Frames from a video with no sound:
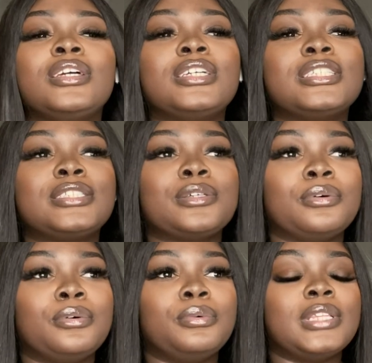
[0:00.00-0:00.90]

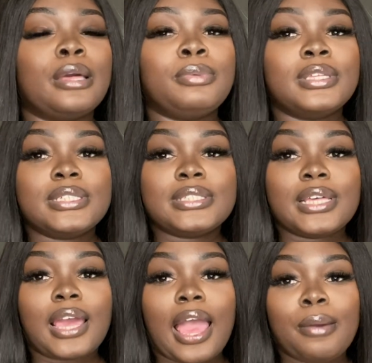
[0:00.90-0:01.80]
So with that being
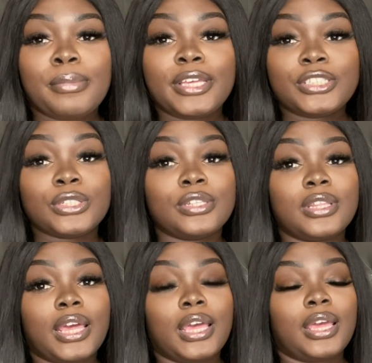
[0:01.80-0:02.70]
said, I make sure
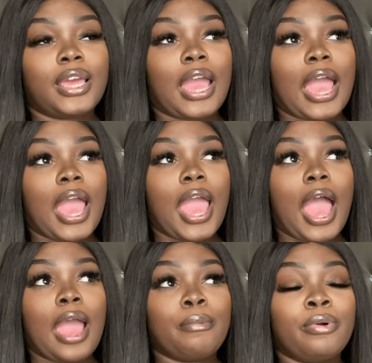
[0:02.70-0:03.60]
that
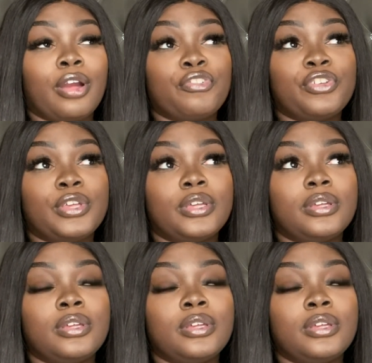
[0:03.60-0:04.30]
I profit